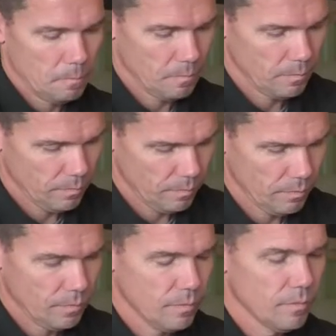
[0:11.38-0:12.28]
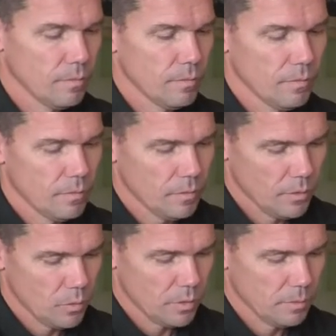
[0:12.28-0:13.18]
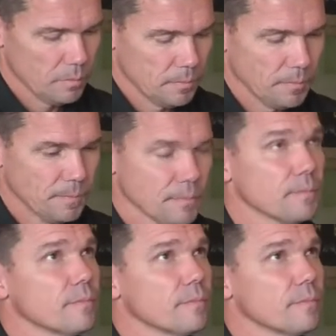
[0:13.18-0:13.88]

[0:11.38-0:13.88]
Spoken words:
is that front one right there. It's got our $1